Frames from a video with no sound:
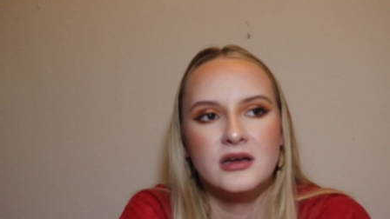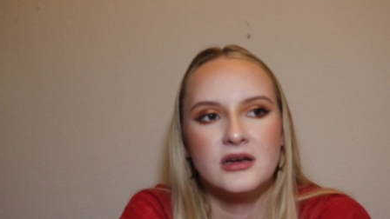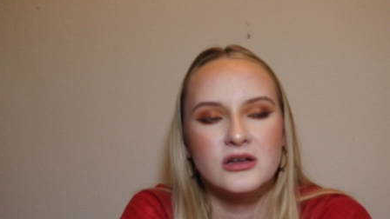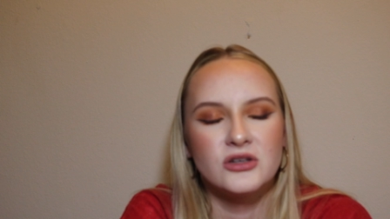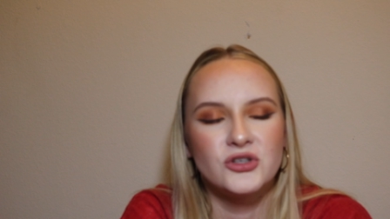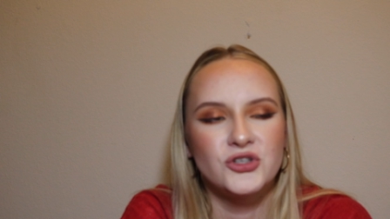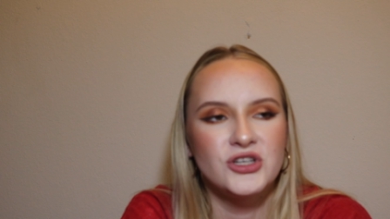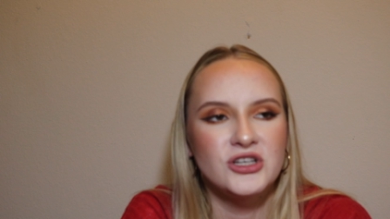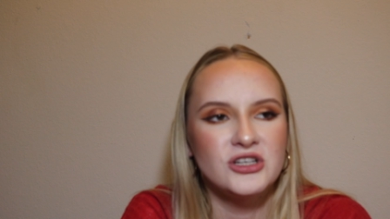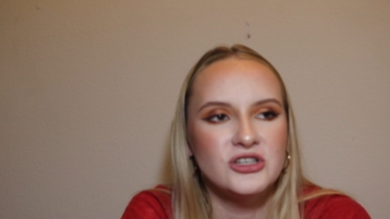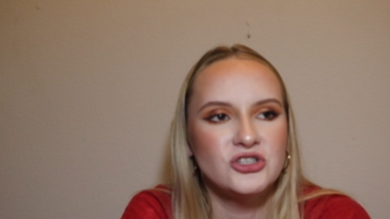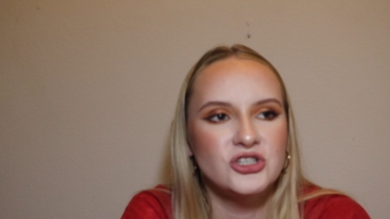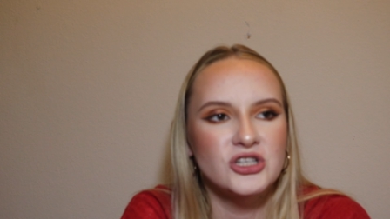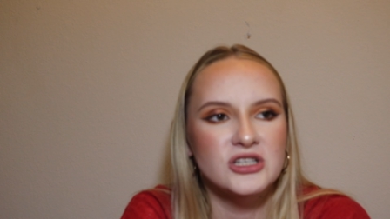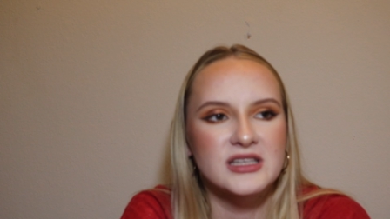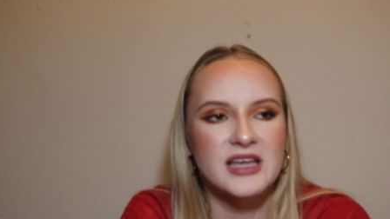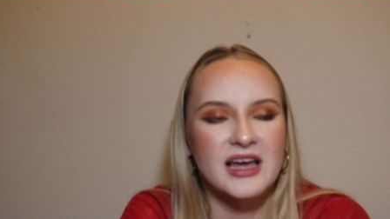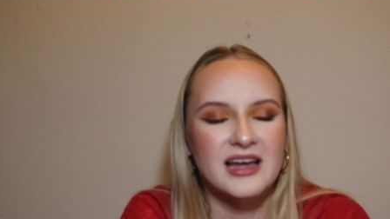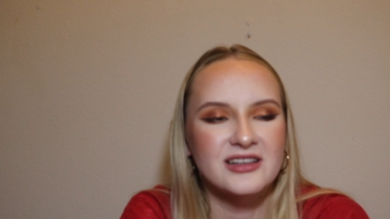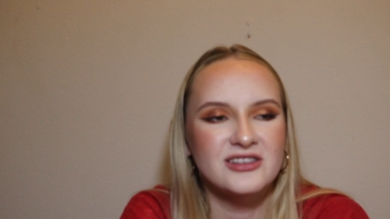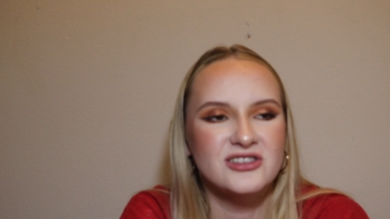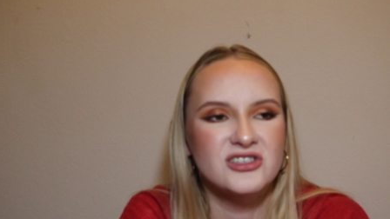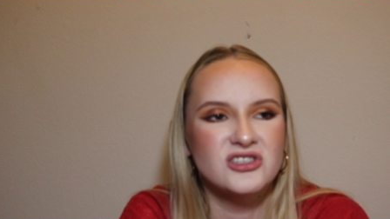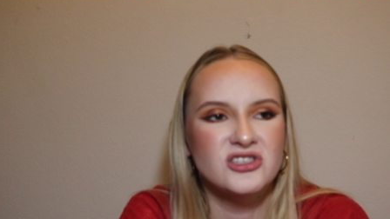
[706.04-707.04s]
She's just
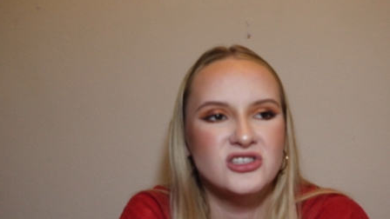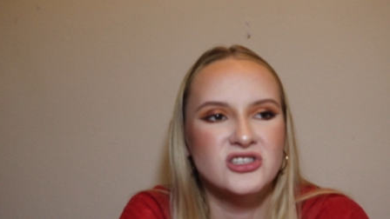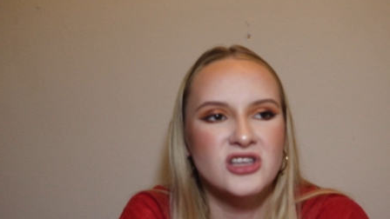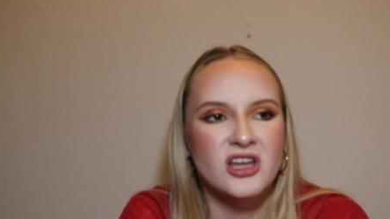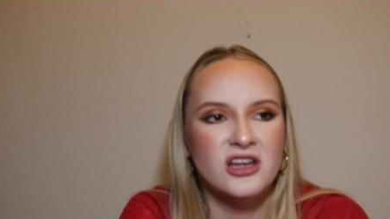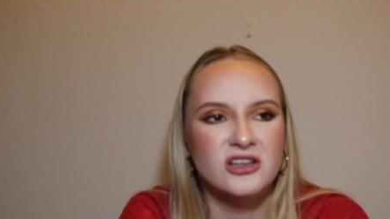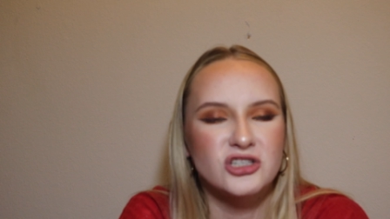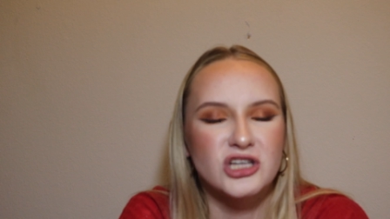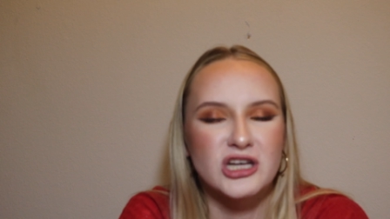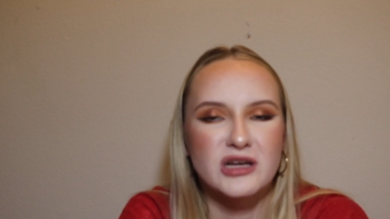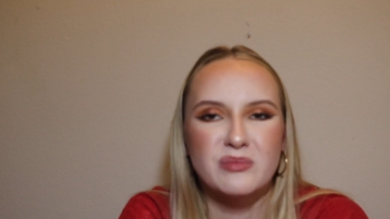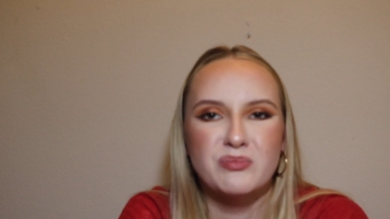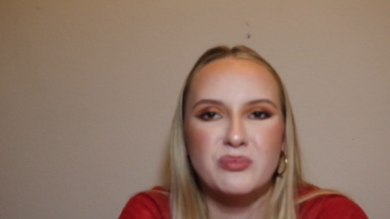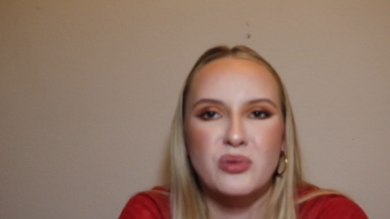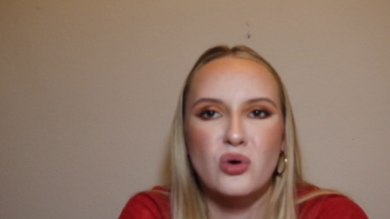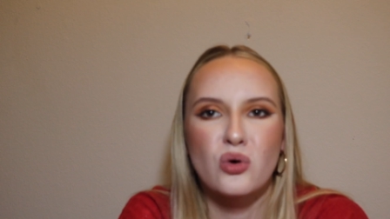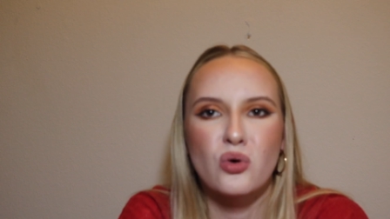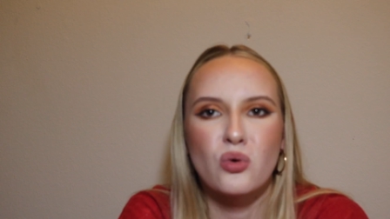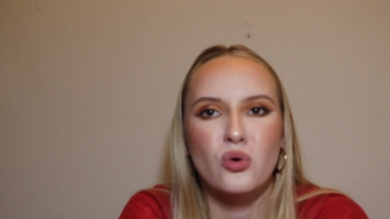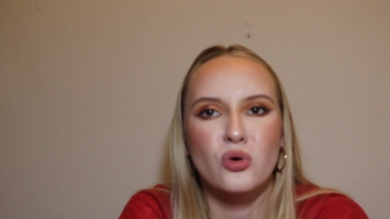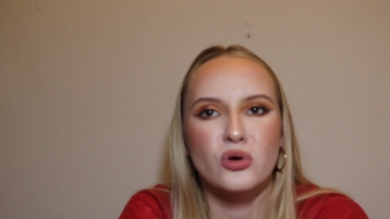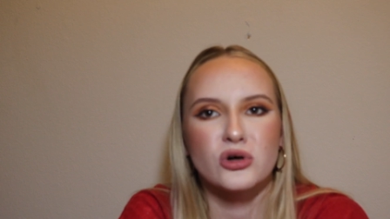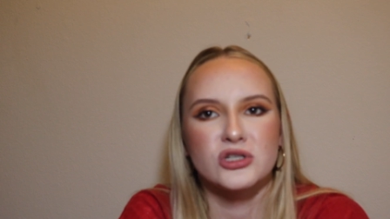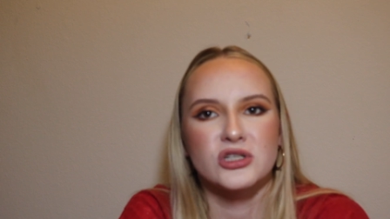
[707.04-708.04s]
had such a
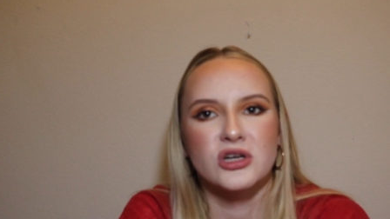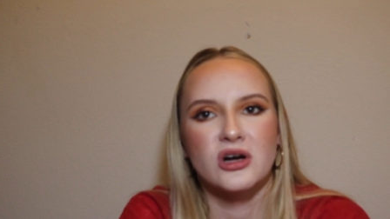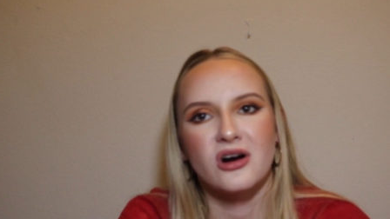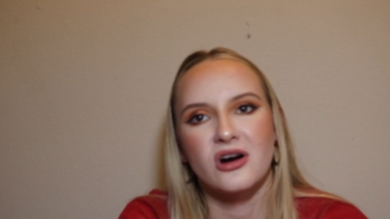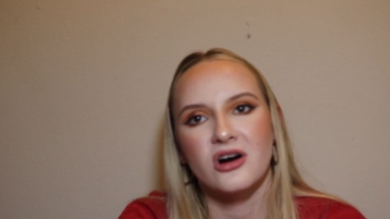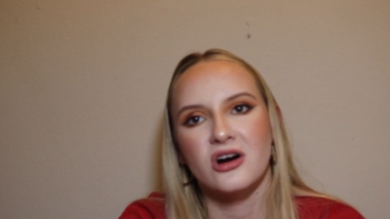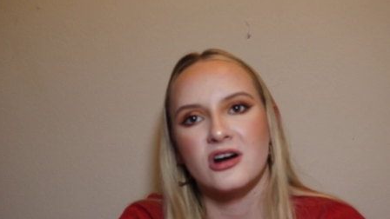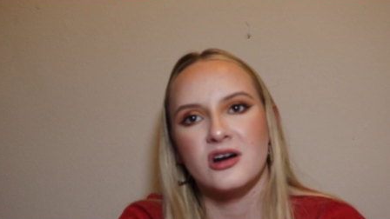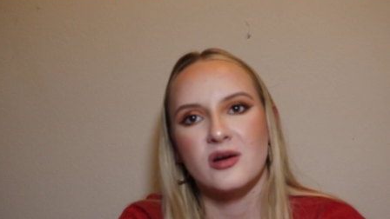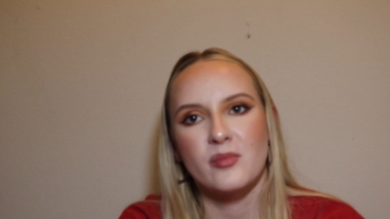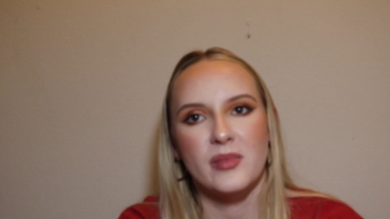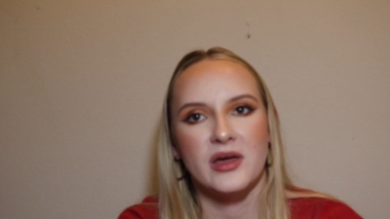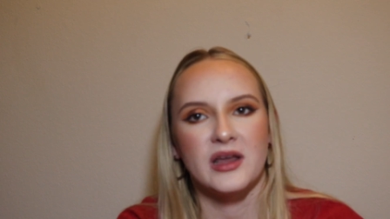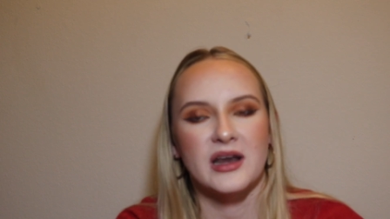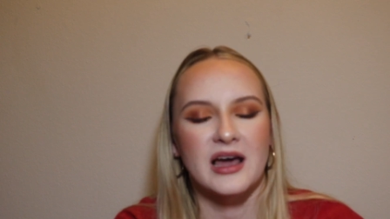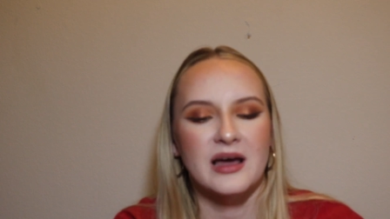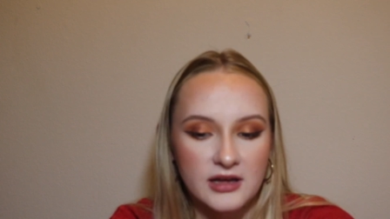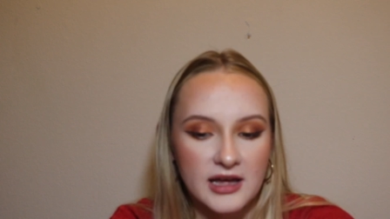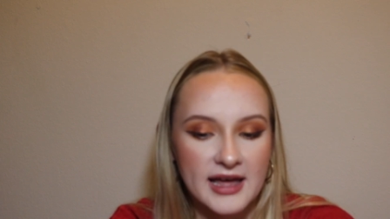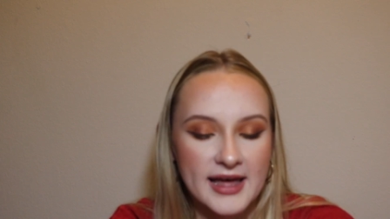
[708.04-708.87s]
poor tournament.